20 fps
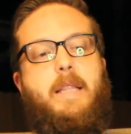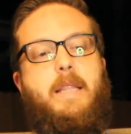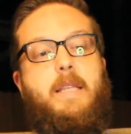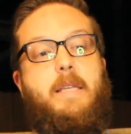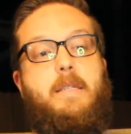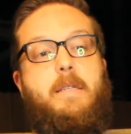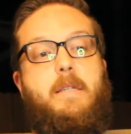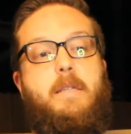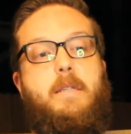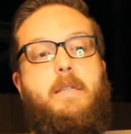
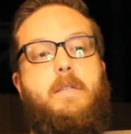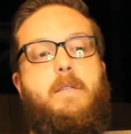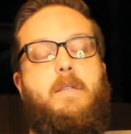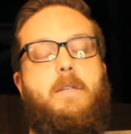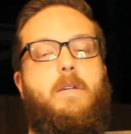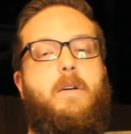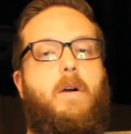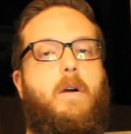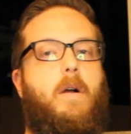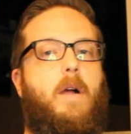this is the
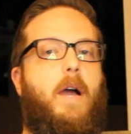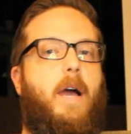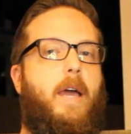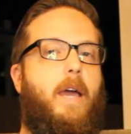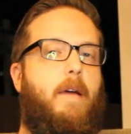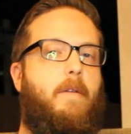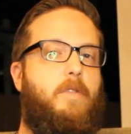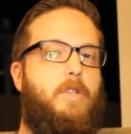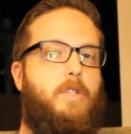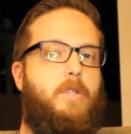cigar I
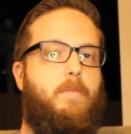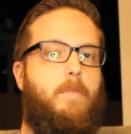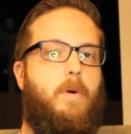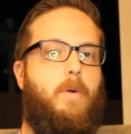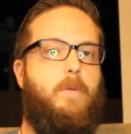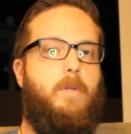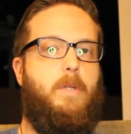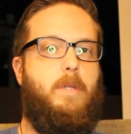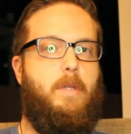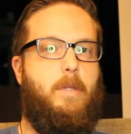have
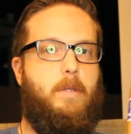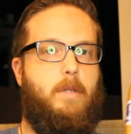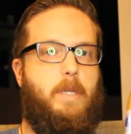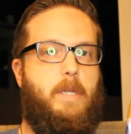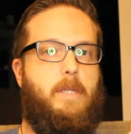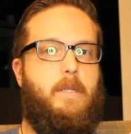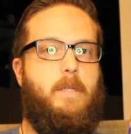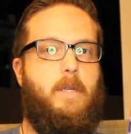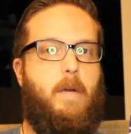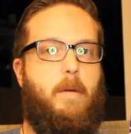smoked the
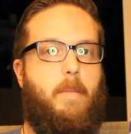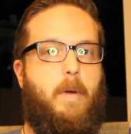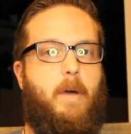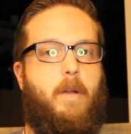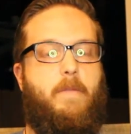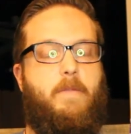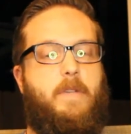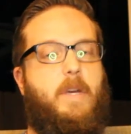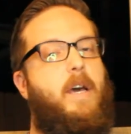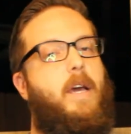least amount
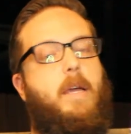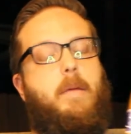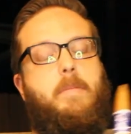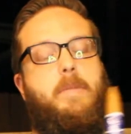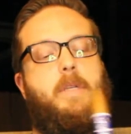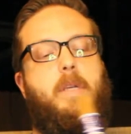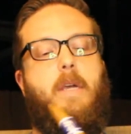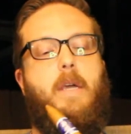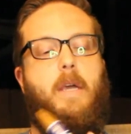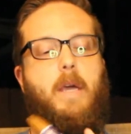of times.